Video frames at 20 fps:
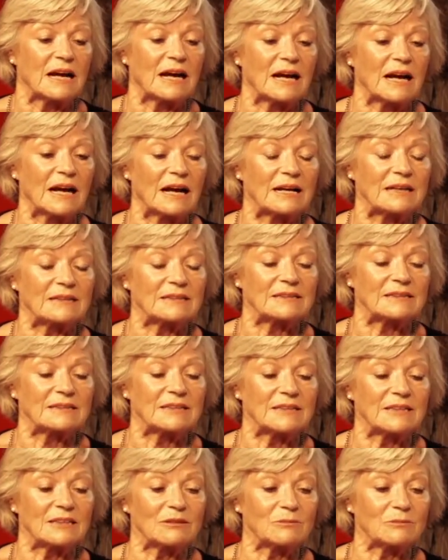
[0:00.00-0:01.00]
and
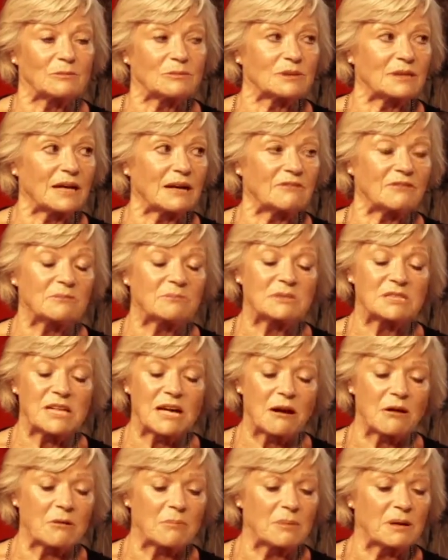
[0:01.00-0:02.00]
it would have a
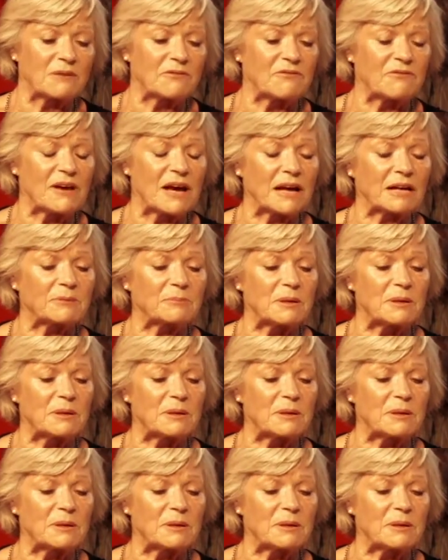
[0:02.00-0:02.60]
terrible effect.